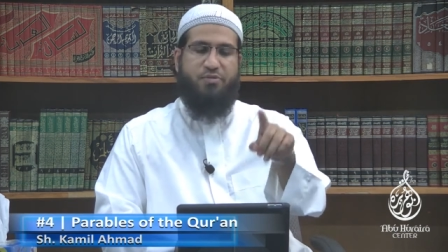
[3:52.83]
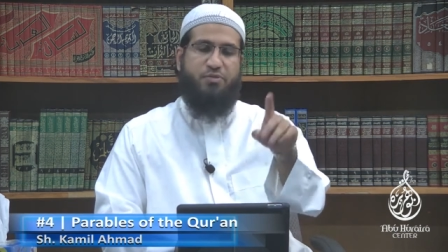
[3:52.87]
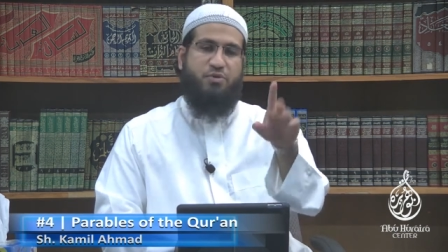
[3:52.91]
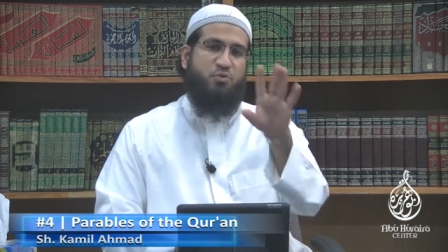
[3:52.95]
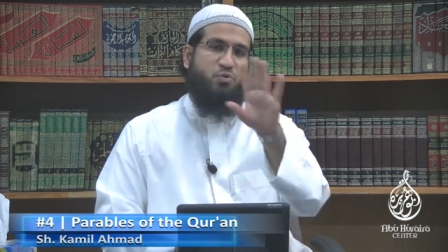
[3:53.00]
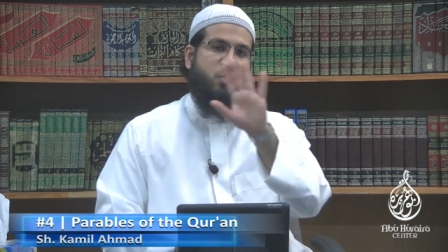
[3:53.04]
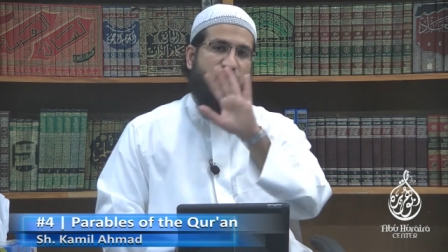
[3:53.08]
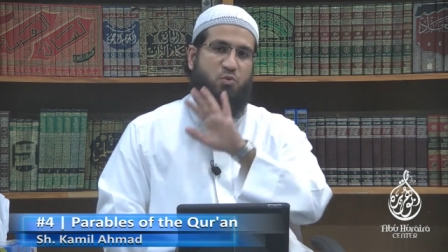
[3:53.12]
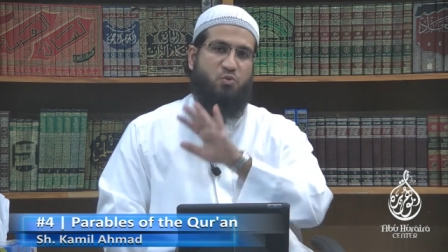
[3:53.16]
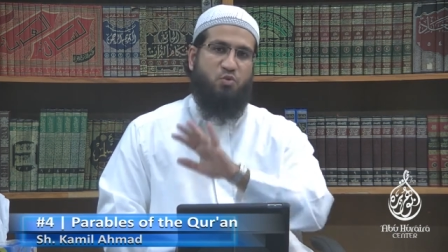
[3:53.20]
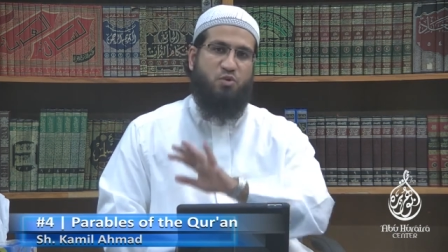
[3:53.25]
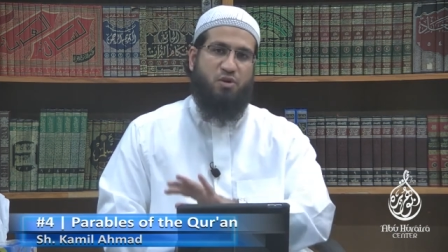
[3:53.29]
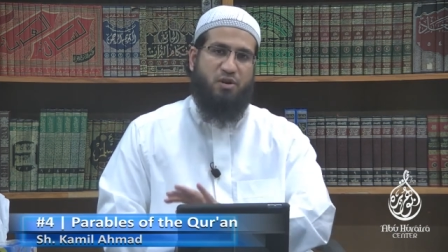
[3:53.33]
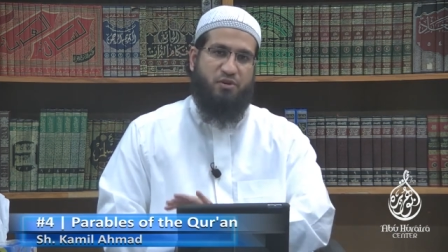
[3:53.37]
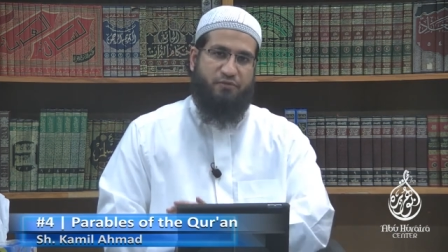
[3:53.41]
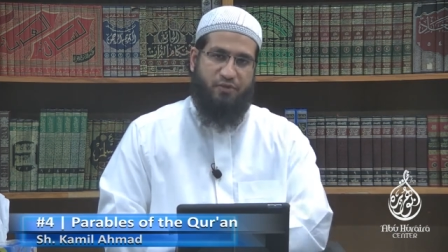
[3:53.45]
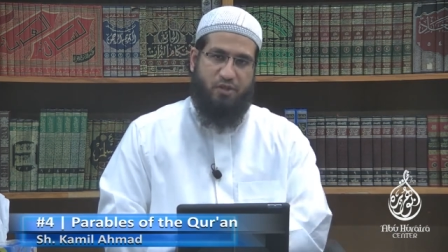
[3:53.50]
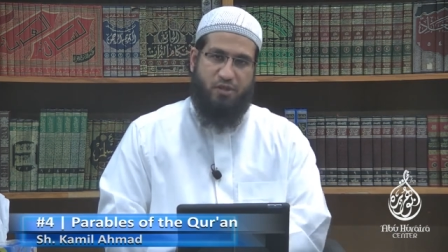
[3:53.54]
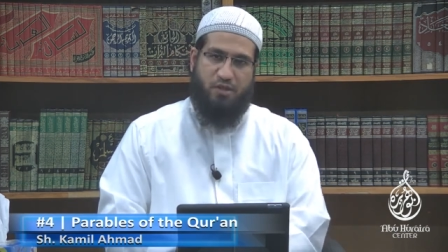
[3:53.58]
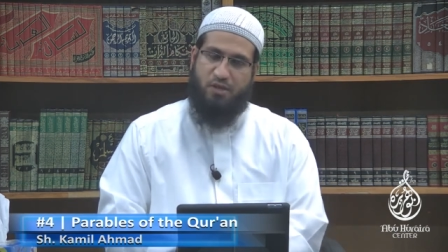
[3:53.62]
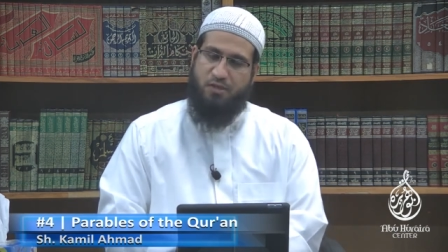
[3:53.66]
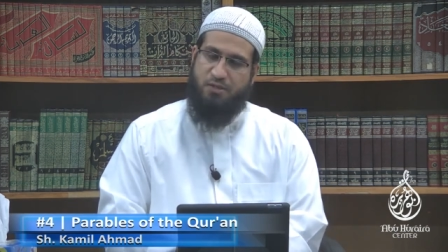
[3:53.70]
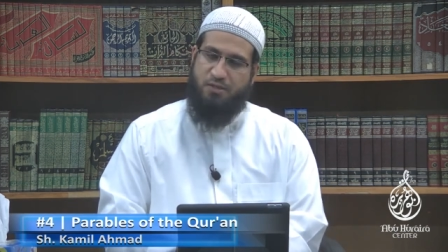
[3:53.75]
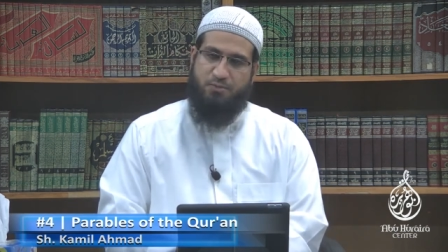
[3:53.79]
the reward of
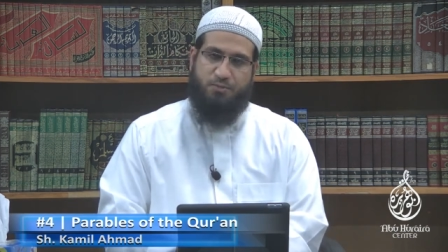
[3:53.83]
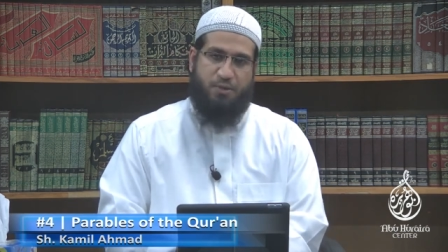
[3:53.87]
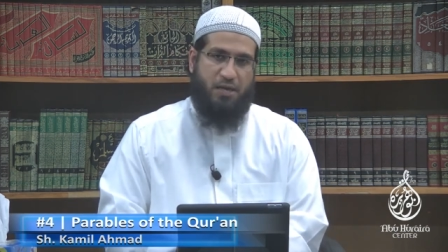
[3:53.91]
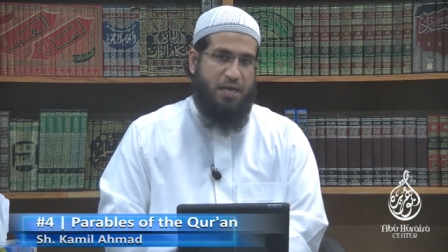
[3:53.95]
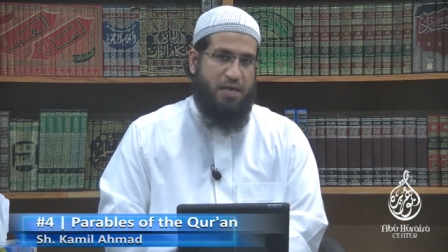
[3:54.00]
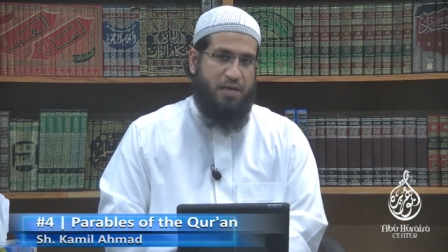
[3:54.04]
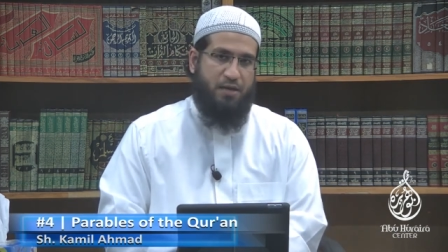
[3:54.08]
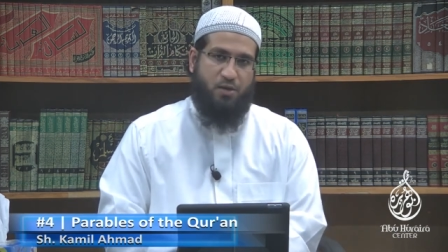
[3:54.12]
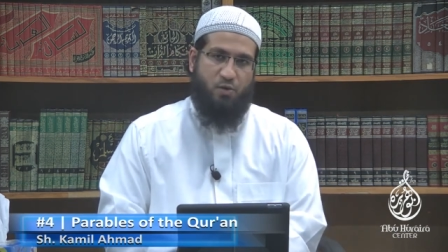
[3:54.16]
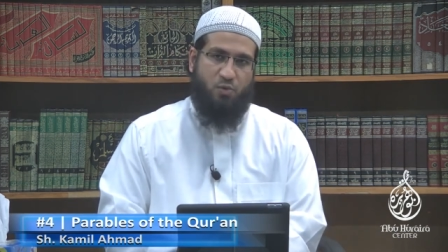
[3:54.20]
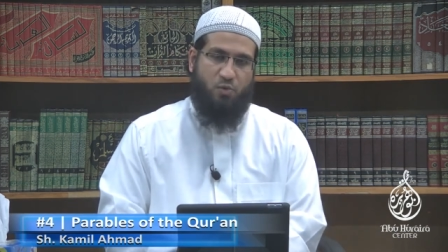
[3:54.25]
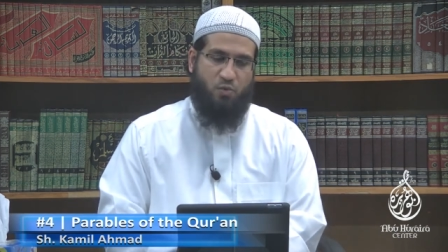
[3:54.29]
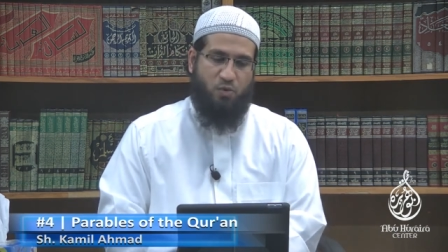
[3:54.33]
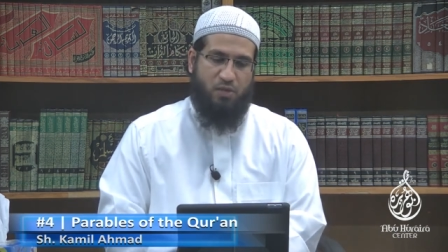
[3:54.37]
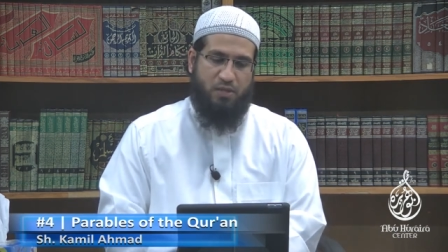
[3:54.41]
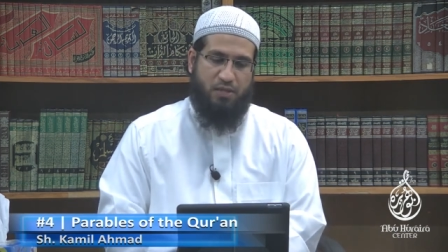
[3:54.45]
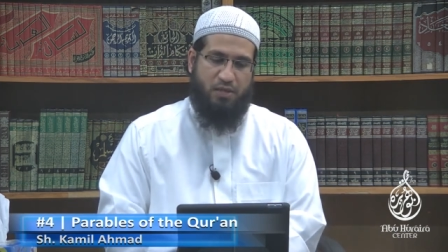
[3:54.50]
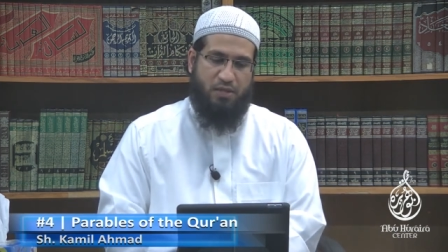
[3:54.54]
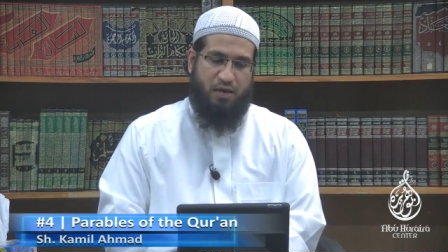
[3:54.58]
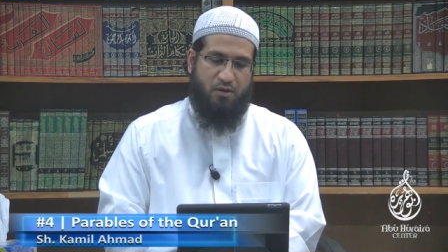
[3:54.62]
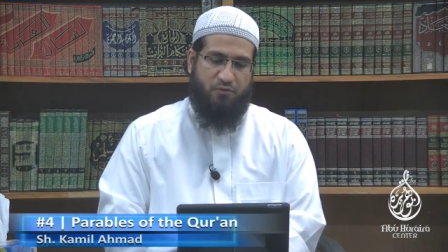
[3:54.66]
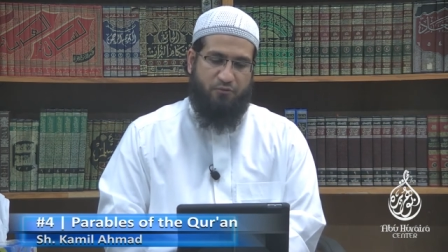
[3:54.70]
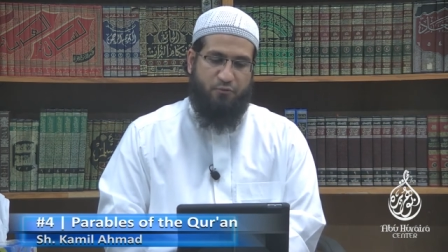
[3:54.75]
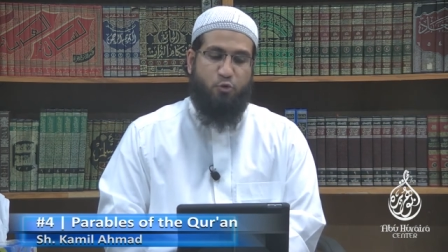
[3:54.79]
Allah subhanahu wa
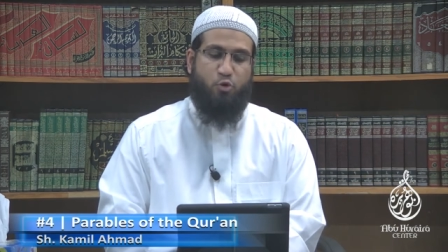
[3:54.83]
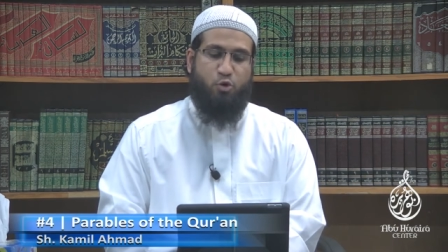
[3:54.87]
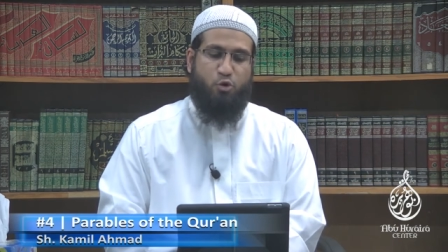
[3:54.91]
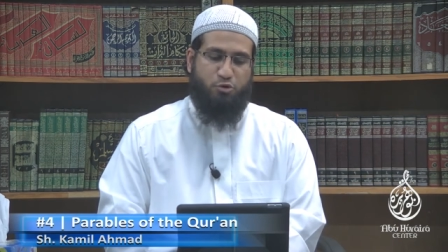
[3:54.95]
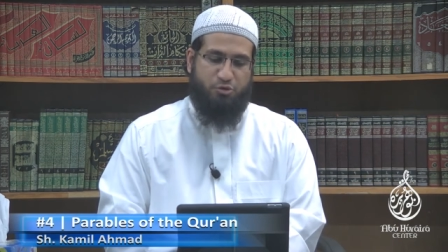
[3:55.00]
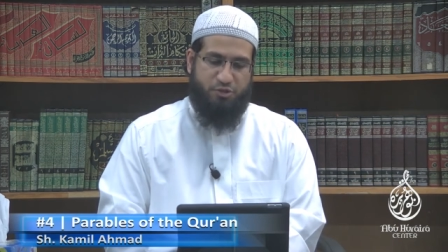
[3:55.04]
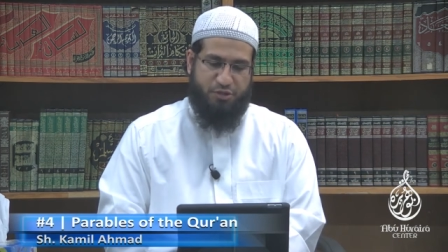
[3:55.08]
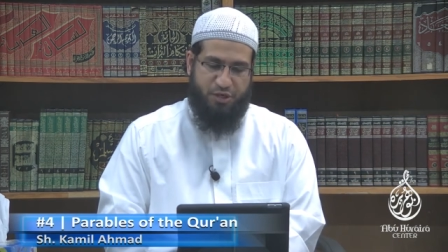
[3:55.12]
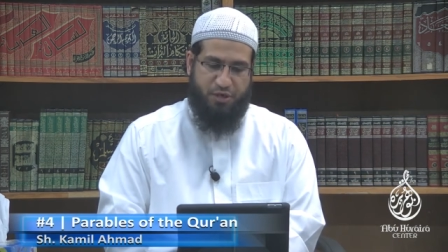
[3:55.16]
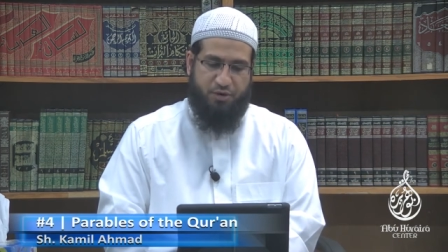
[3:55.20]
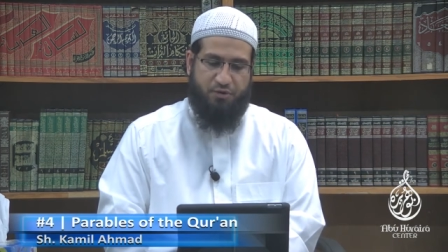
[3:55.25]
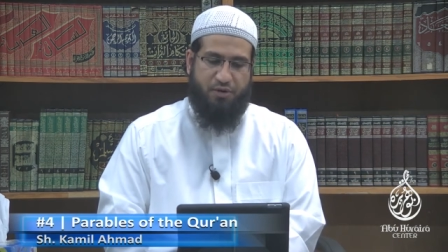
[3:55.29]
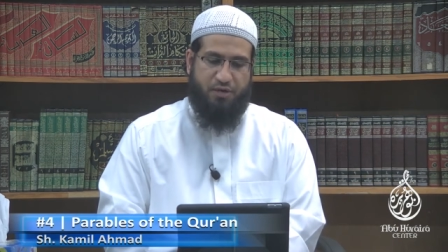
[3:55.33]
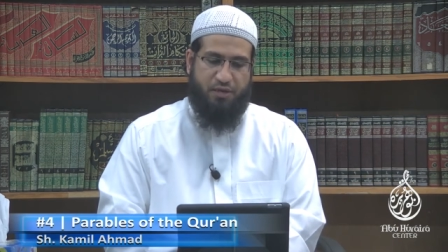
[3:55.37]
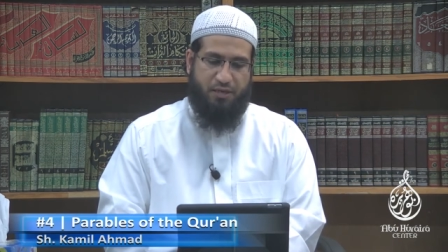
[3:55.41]
ta'ala for your charity.